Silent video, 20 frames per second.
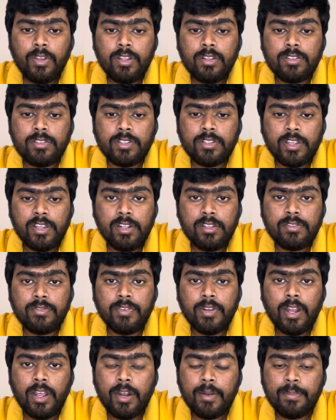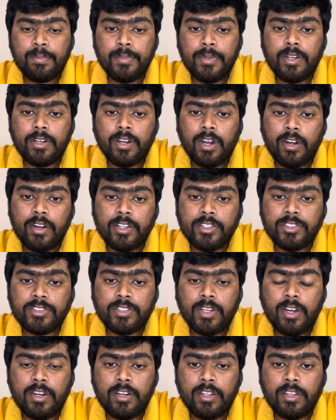skills will help me in
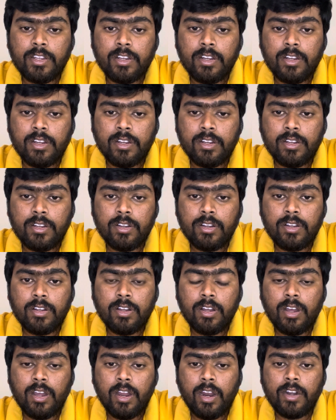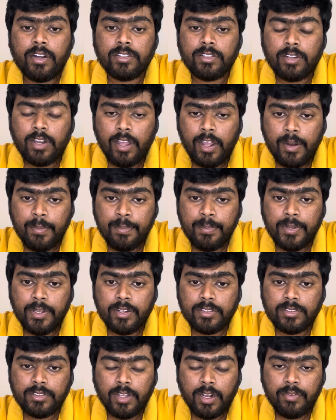understanding and help me
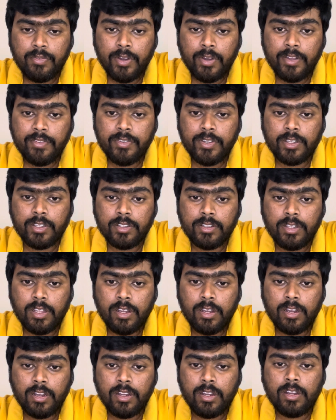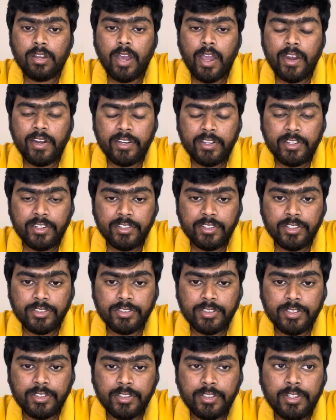in surviving in the IT
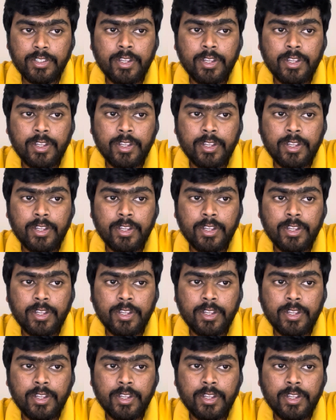industry.